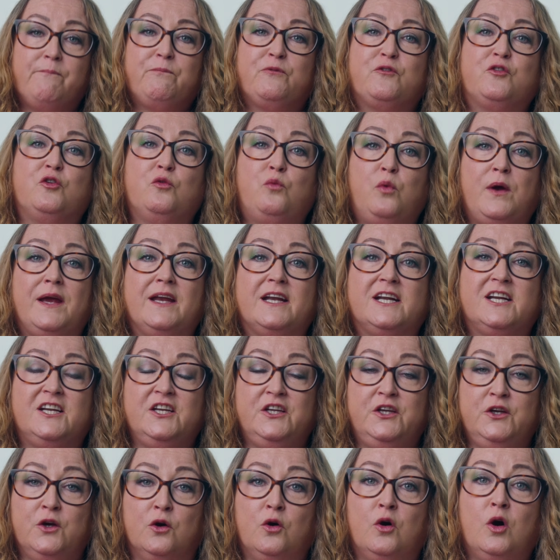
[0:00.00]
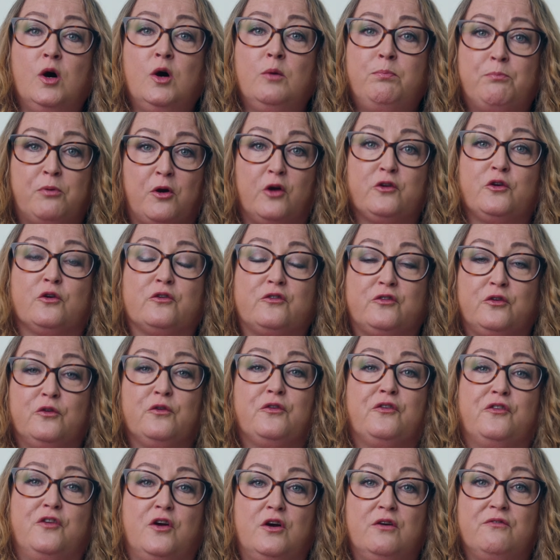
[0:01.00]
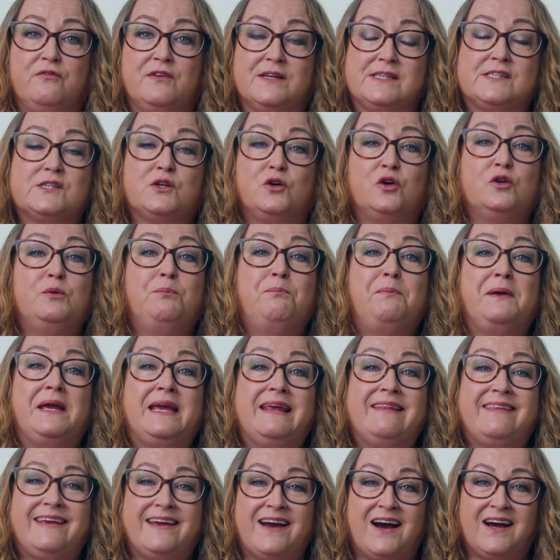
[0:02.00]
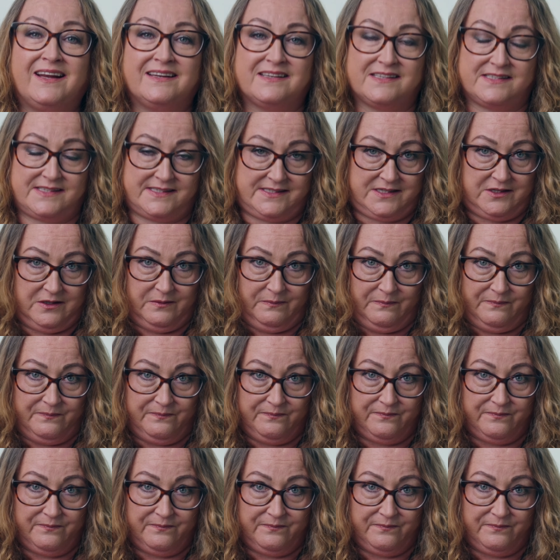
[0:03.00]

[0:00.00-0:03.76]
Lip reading: to which your product or service could be the answer.